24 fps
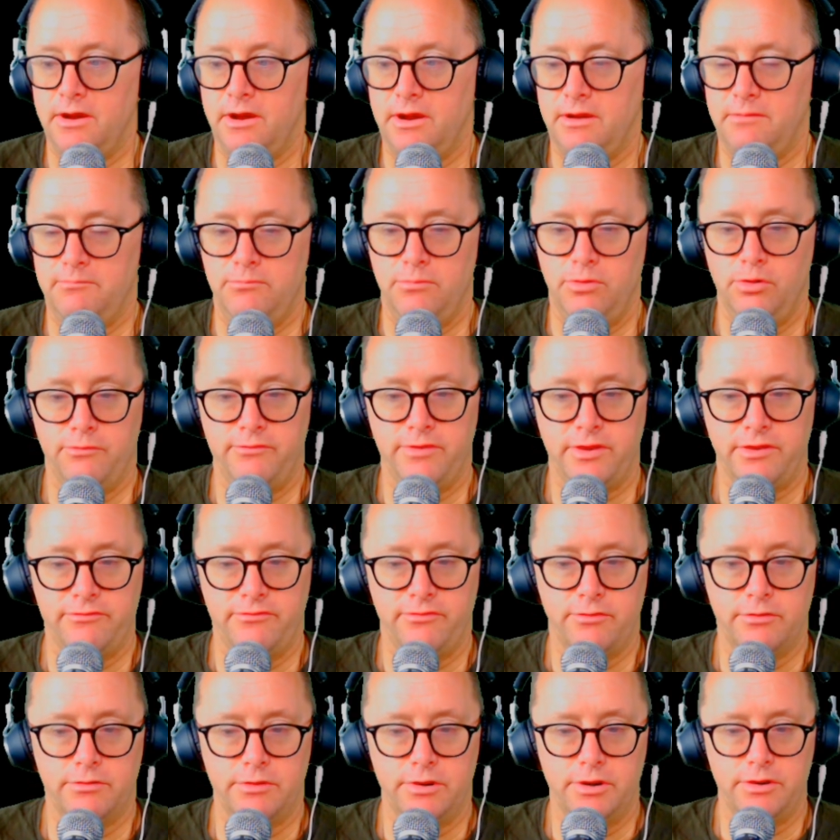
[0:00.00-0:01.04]
moving
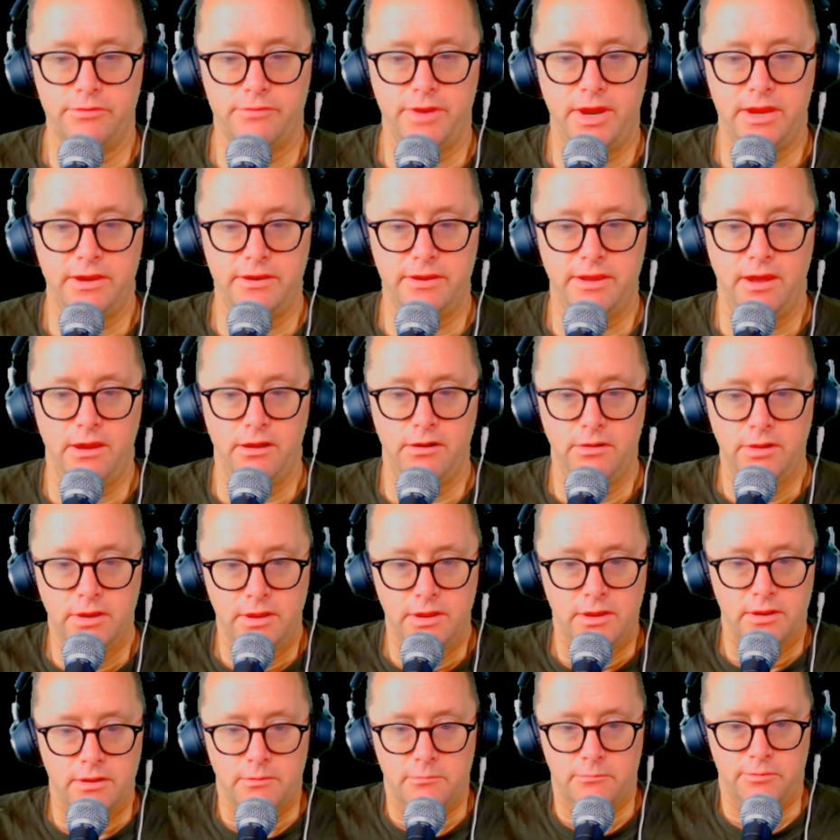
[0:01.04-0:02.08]
forward right now.
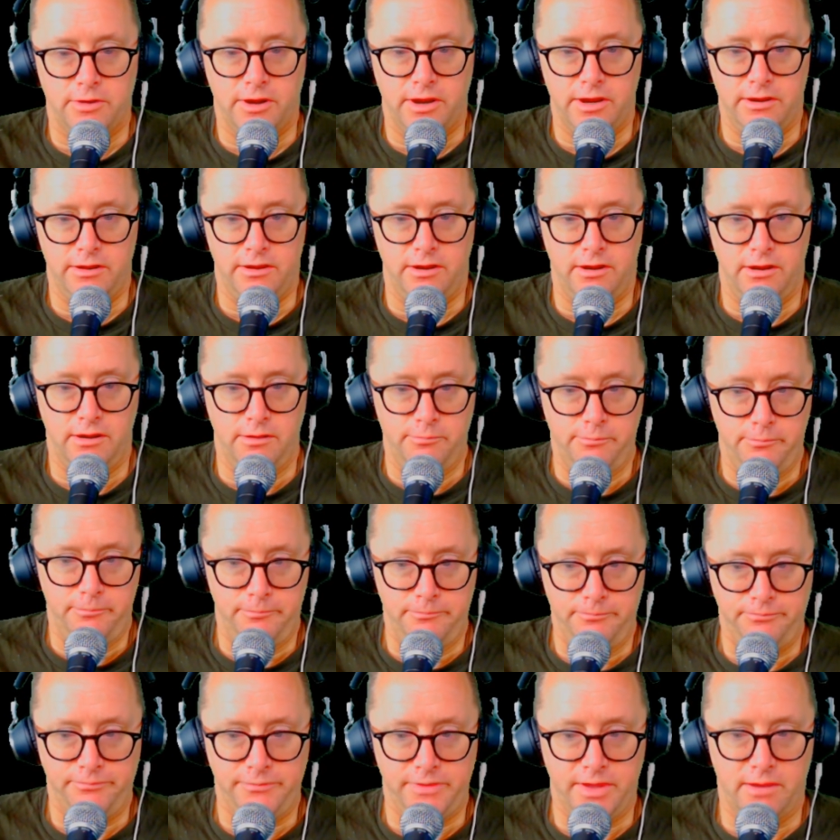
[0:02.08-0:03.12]
But
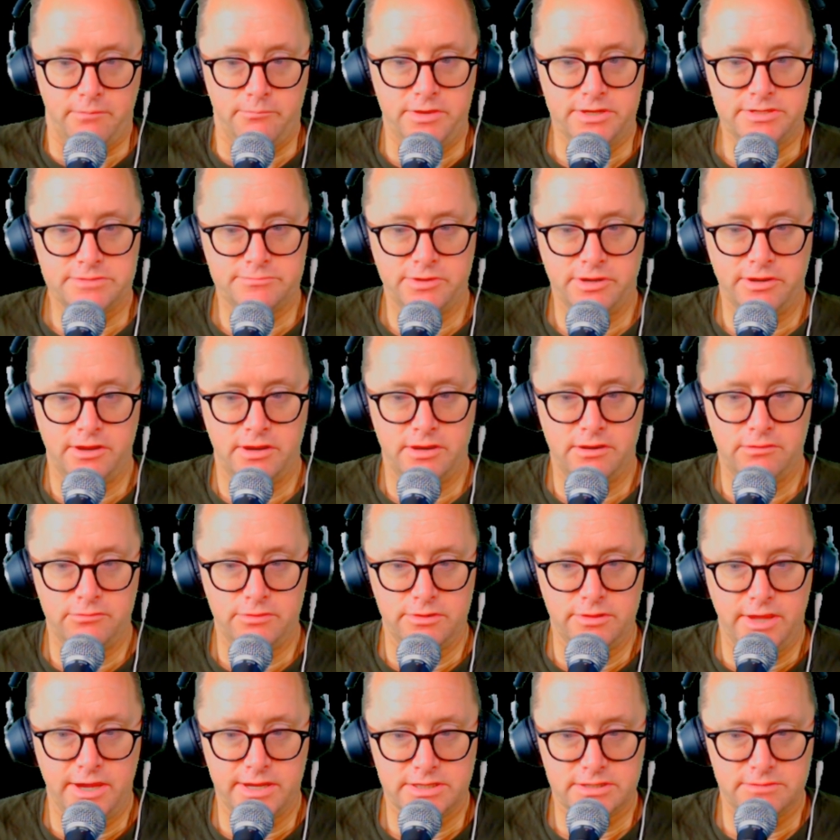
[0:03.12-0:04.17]
Mitch McConnell would
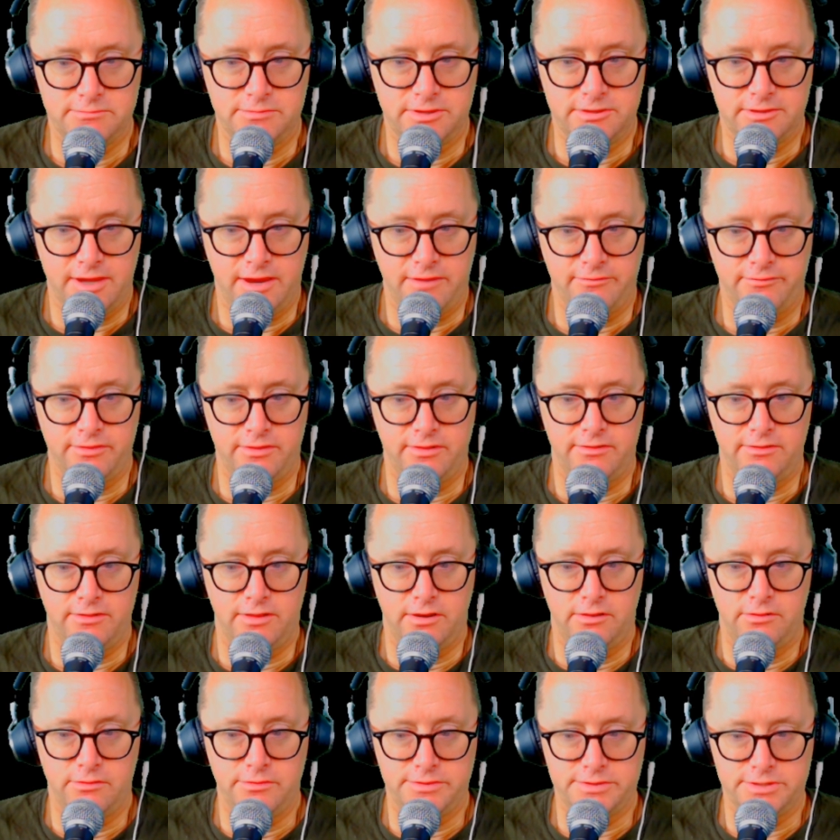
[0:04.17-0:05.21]
like to be left
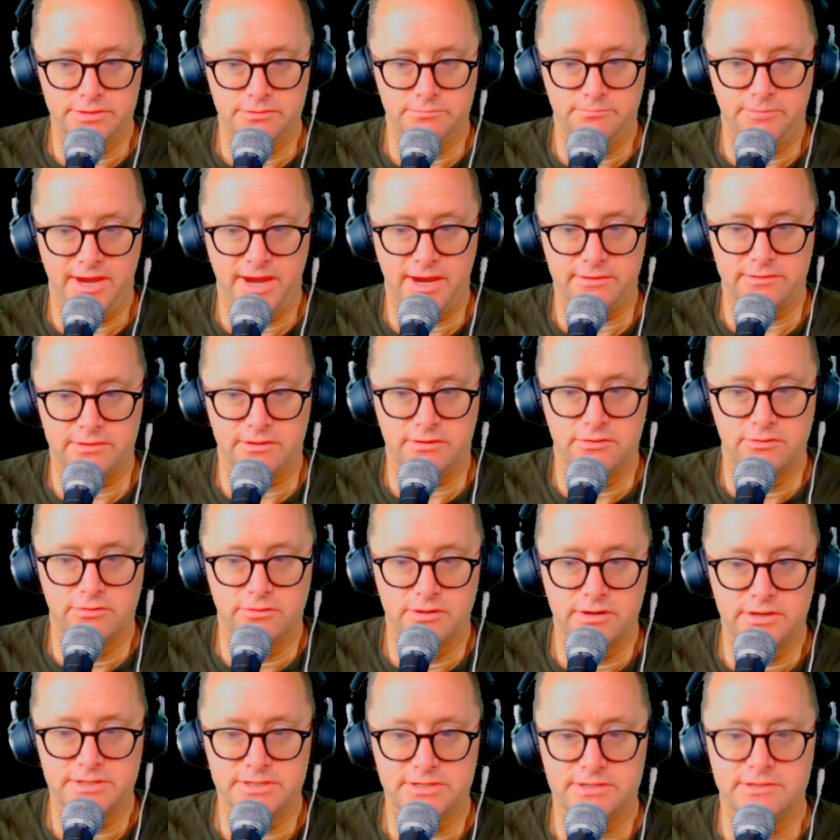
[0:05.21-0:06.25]
alone to pack the
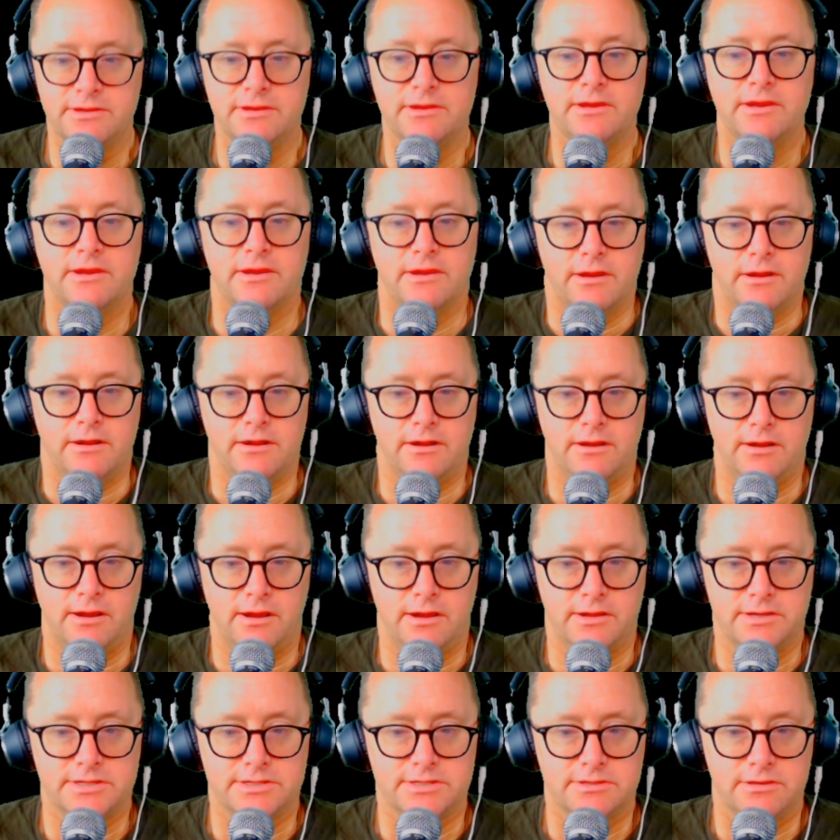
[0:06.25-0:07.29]
courts.
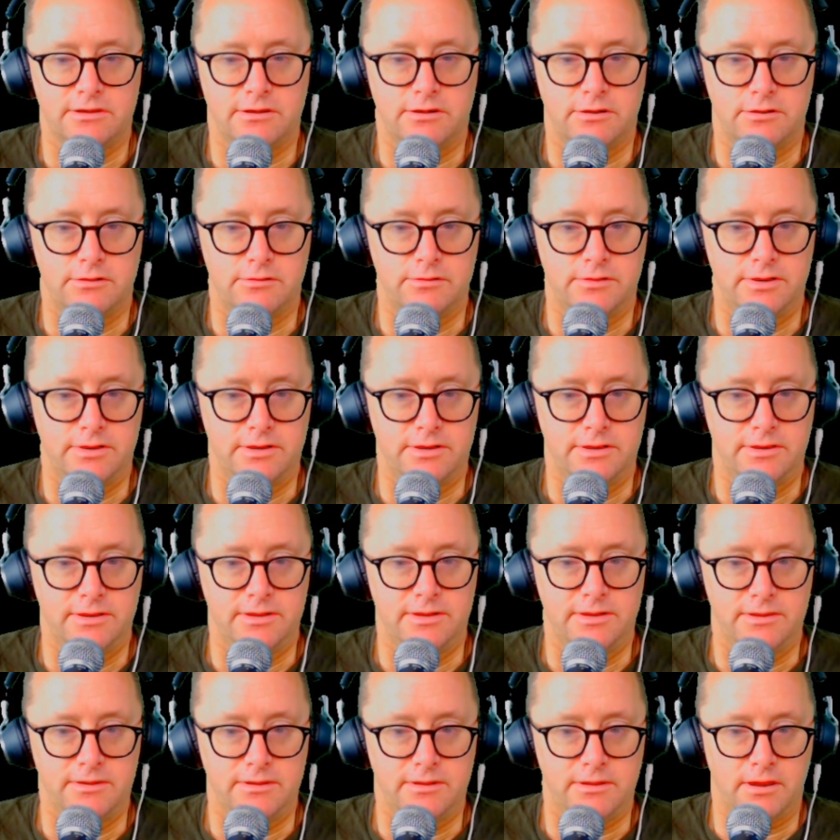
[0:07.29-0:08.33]
But to
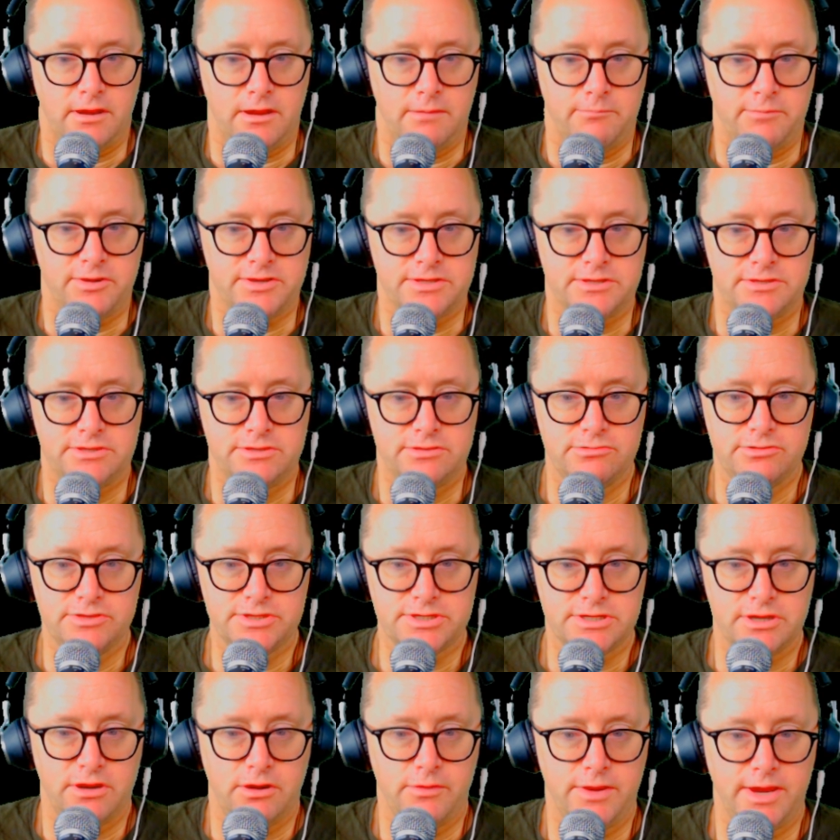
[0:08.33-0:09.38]
do
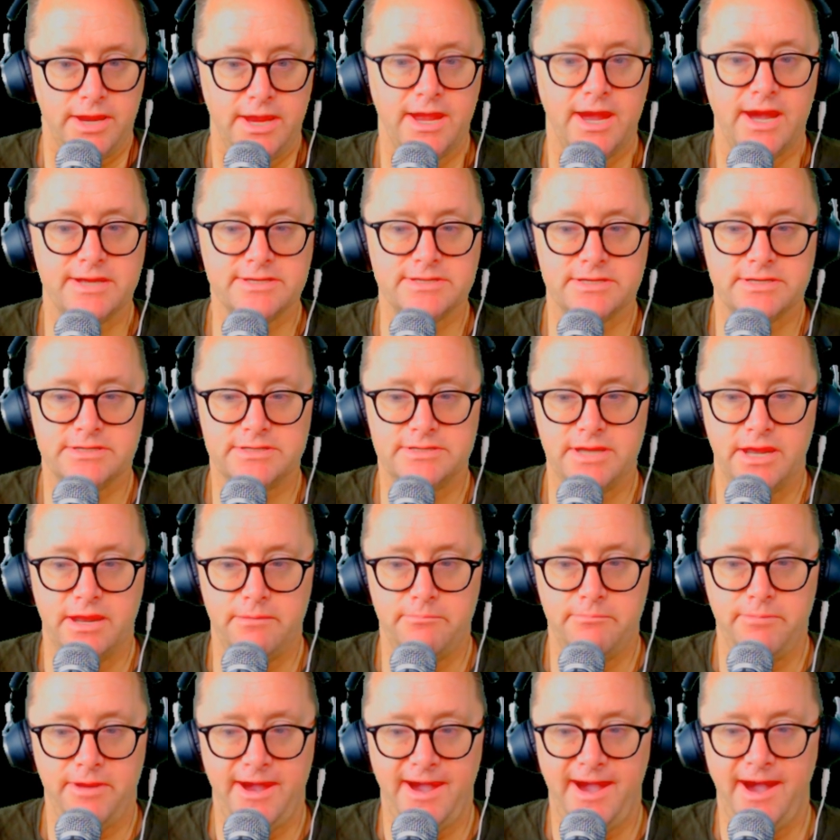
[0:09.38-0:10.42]
so, he has to stay in
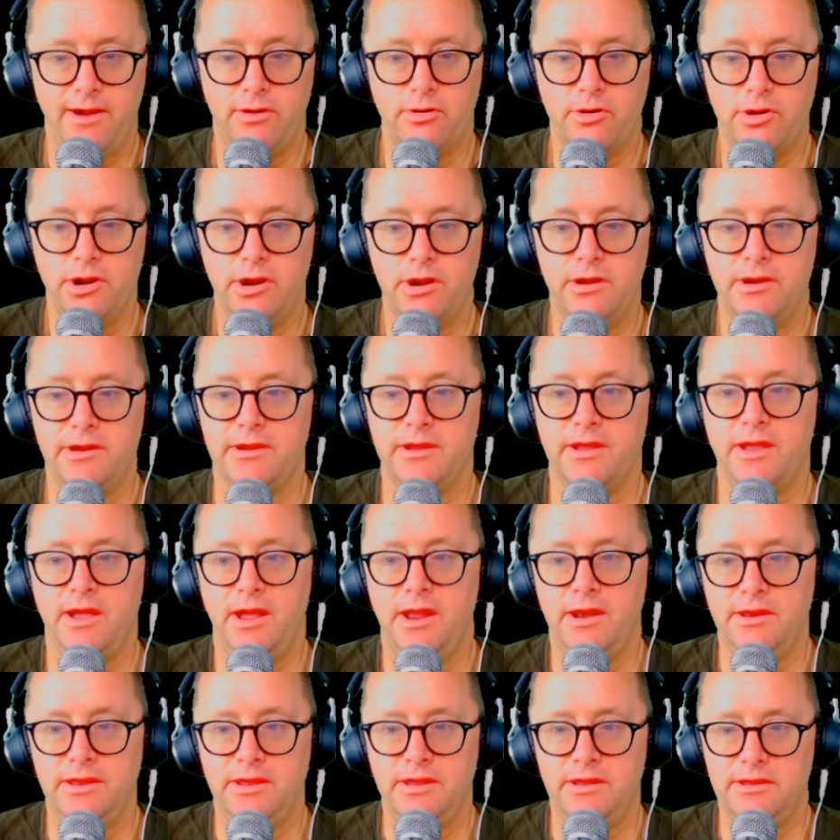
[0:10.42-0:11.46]
power.
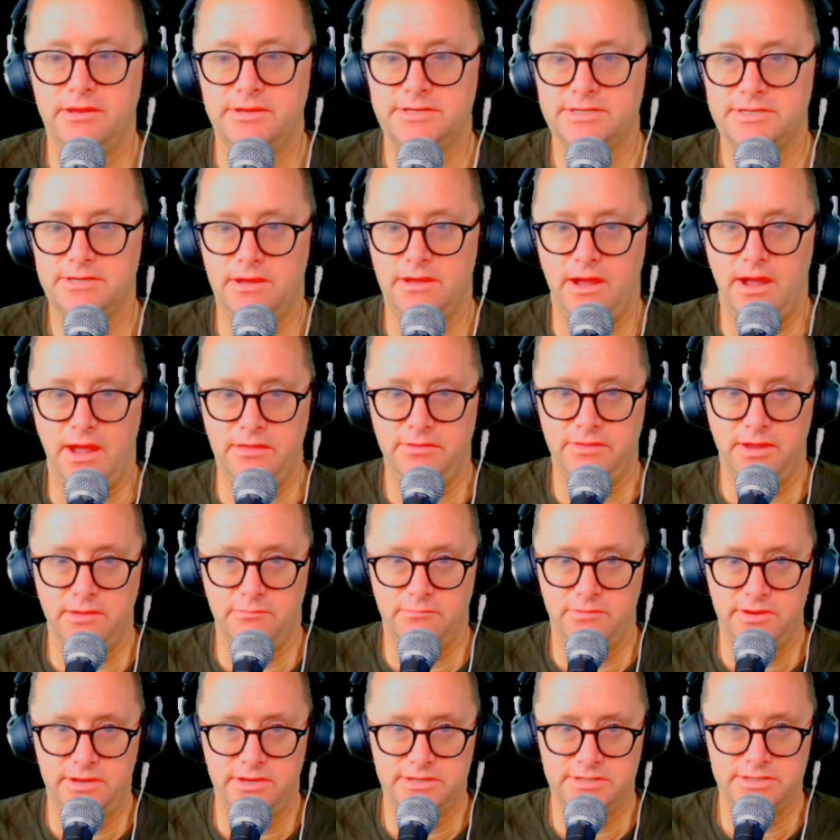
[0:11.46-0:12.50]
And I think
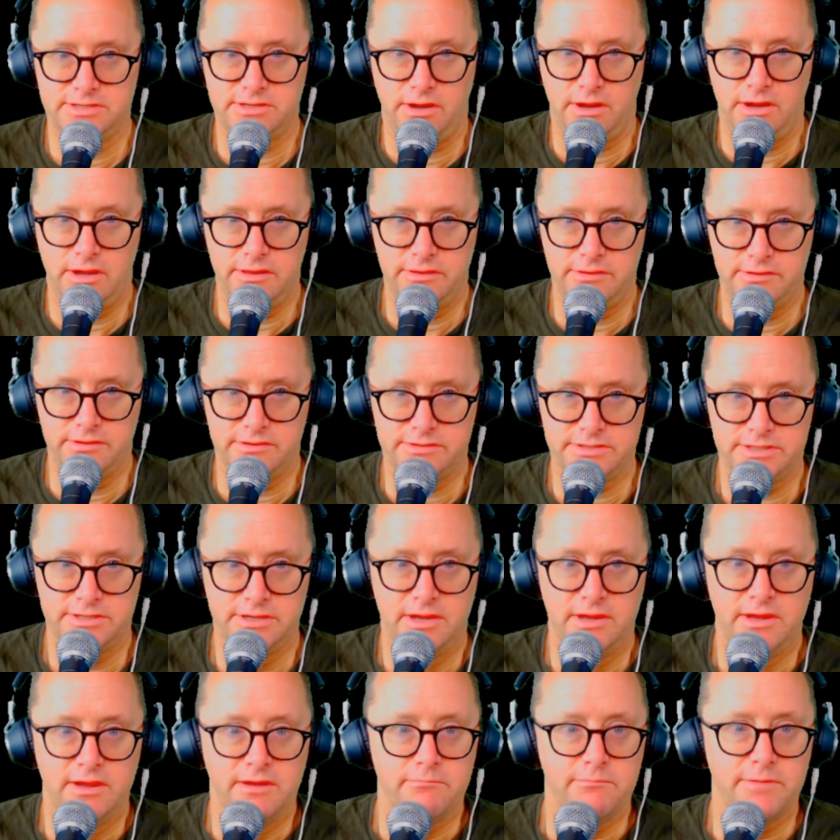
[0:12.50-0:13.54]
he saw this
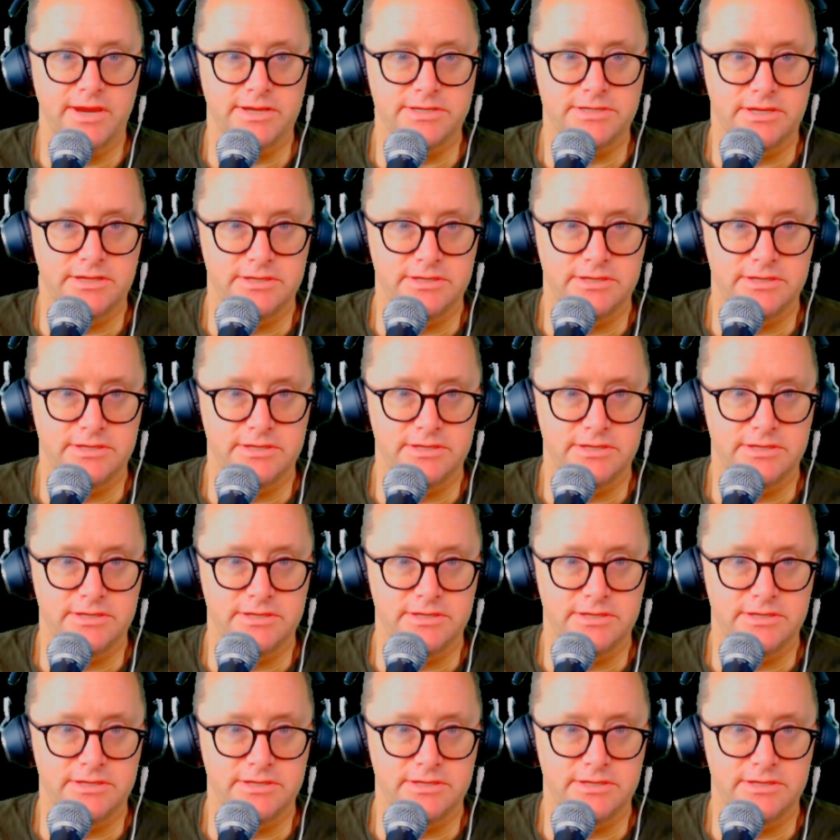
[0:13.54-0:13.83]
Mexican